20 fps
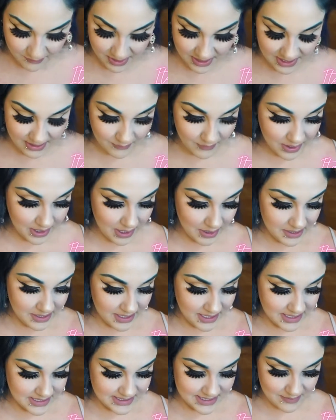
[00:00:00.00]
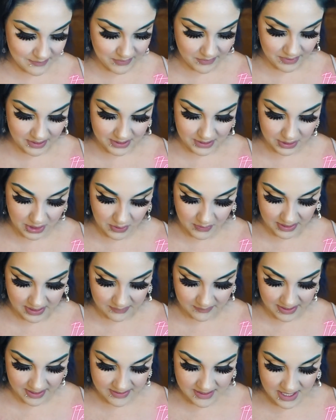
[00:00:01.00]
what color did I say we were gonna go
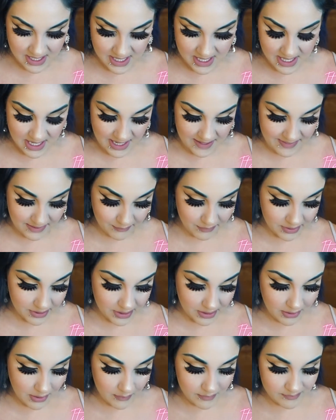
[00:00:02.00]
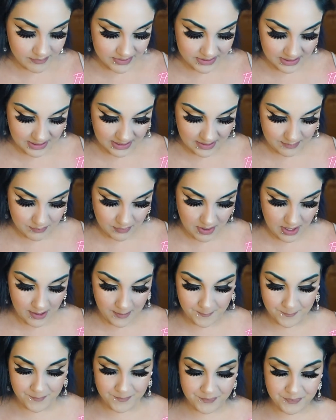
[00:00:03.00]
in with? I think we're gonna go in with
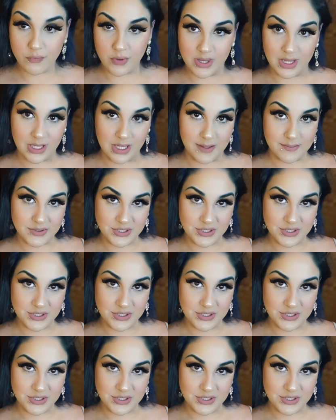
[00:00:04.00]
Libra for the lip